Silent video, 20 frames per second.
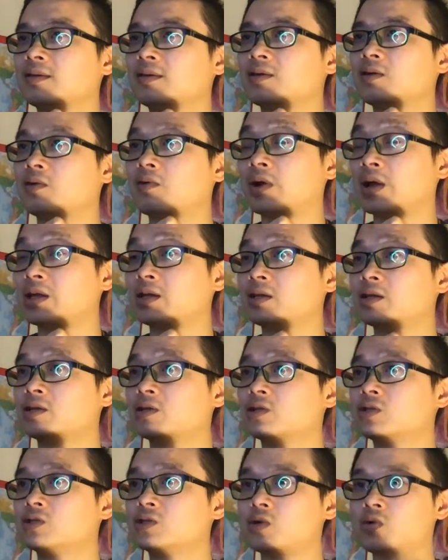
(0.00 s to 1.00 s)
All right.
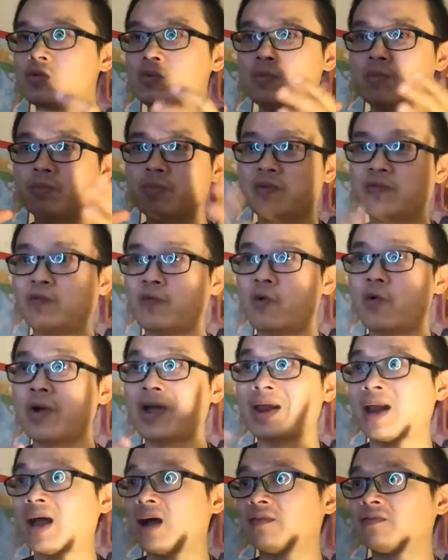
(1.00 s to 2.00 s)
So before
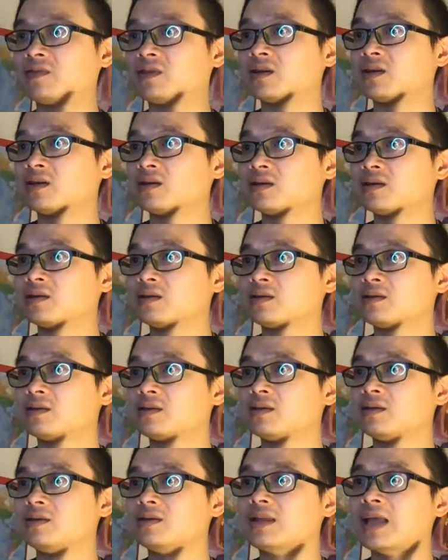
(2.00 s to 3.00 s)
and after,
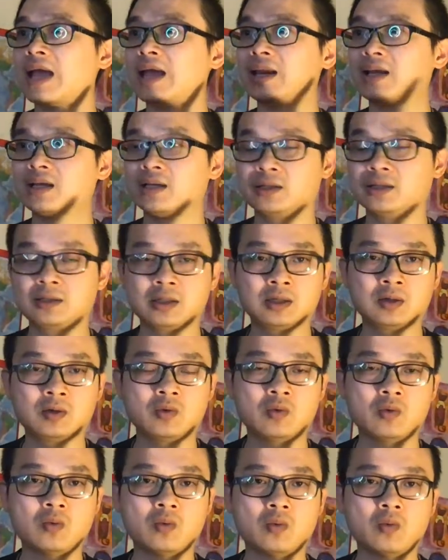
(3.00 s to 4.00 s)
that is
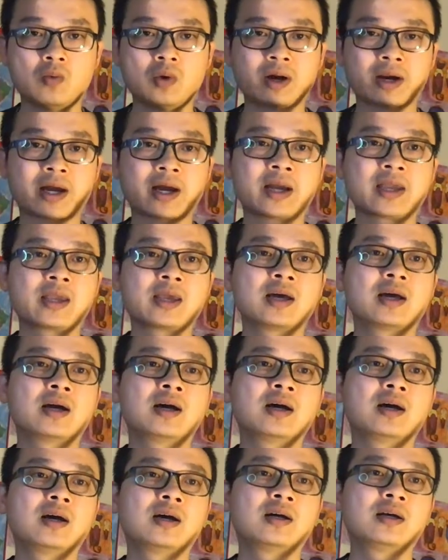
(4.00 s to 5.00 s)
what I
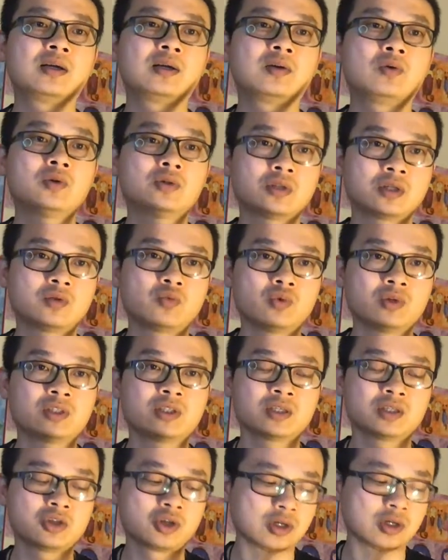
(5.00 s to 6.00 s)
would
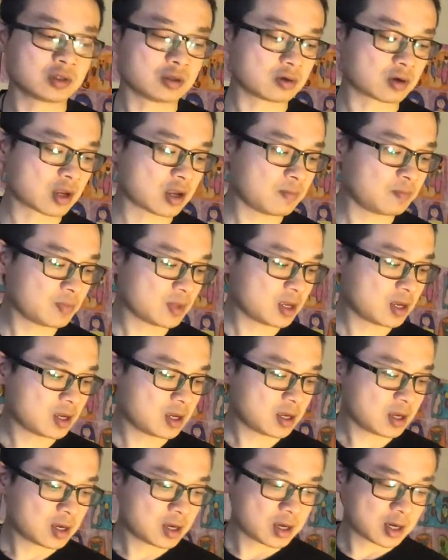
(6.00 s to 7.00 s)
suggest. Okay.
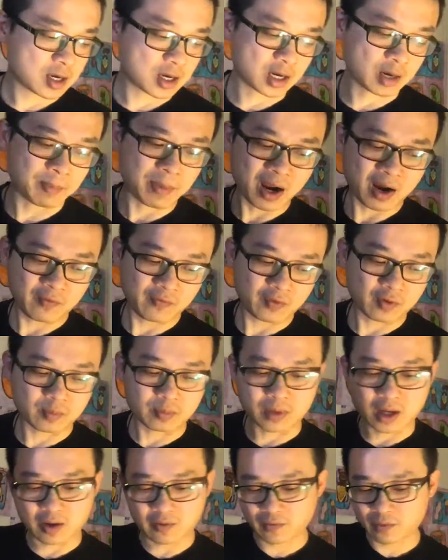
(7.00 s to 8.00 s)
And apart from
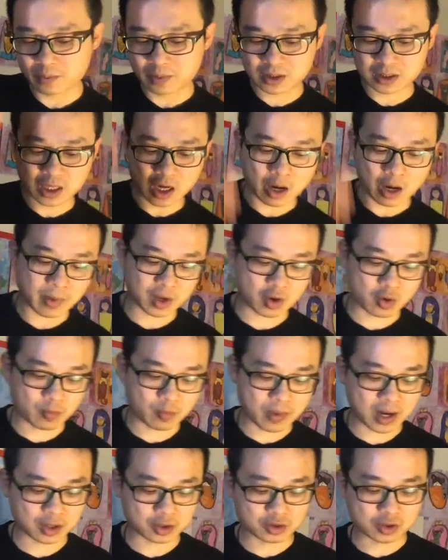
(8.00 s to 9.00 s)
that, from the scalp
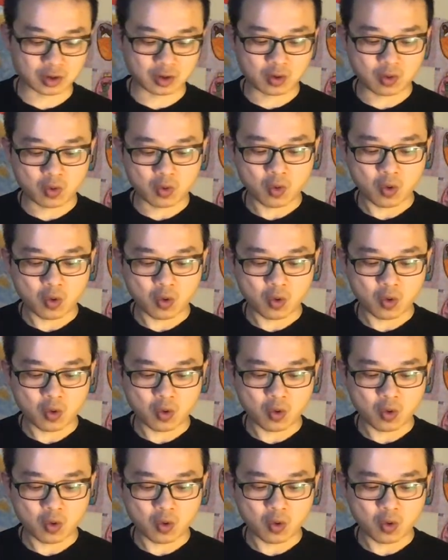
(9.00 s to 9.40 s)
acupuncture,